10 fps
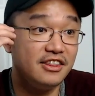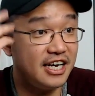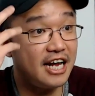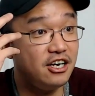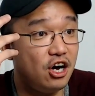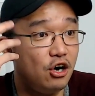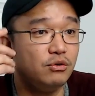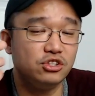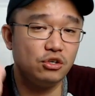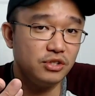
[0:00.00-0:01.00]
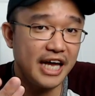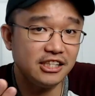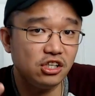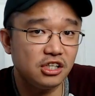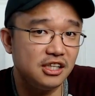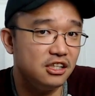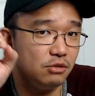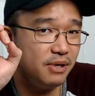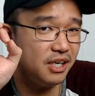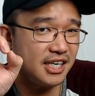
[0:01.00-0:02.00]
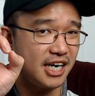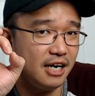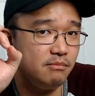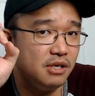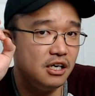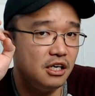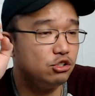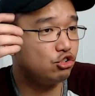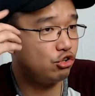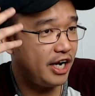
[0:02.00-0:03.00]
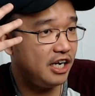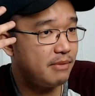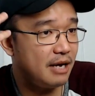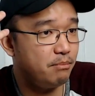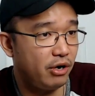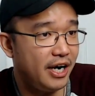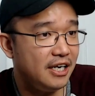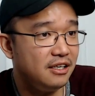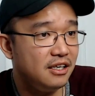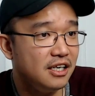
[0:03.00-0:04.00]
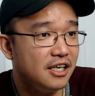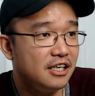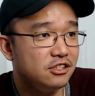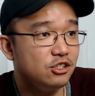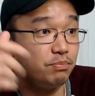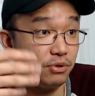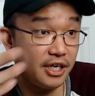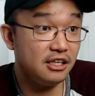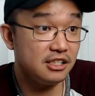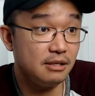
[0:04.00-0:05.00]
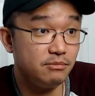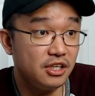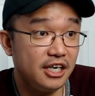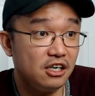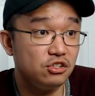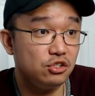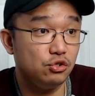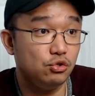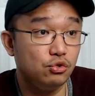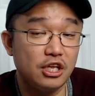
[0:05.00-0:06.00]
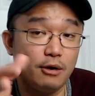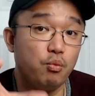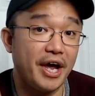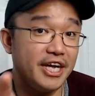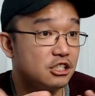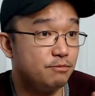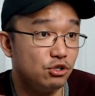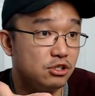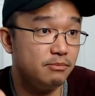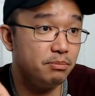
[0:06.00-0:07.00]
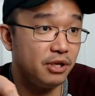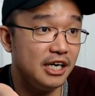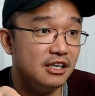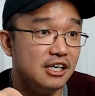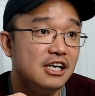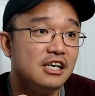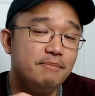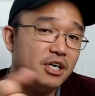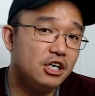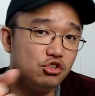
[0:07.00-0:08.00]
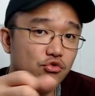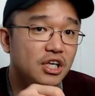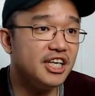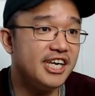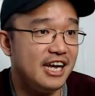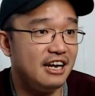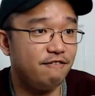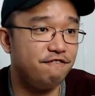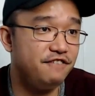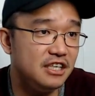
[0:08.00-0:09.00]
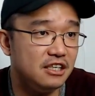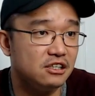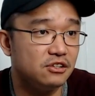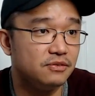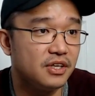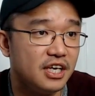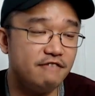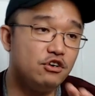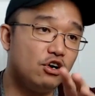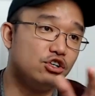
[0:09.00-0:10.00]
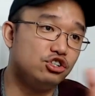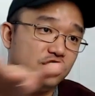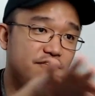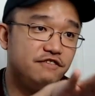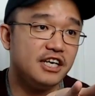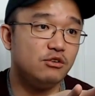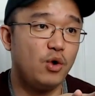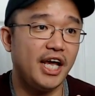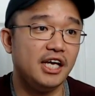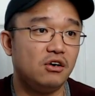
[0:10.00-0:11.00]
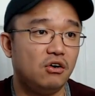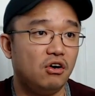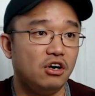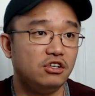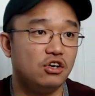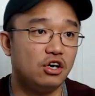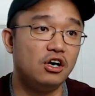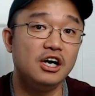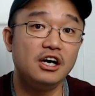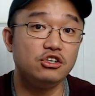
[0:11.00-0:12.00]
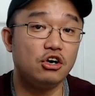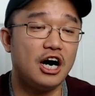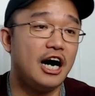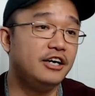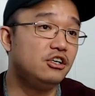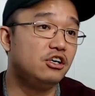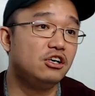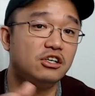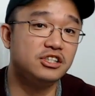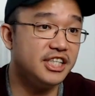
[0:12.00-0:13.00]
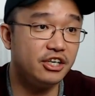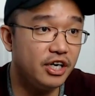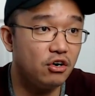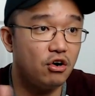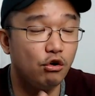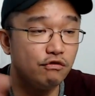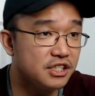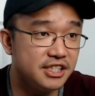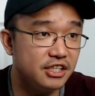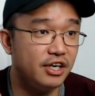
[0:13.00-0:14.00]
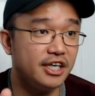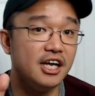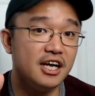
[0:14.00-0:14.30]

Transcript: then I know. So that took a little bit of time to train my brain to play the simulator to the way it's supposed to be played, because you really can't feel if you're shifting weight or you're understeering or oversteering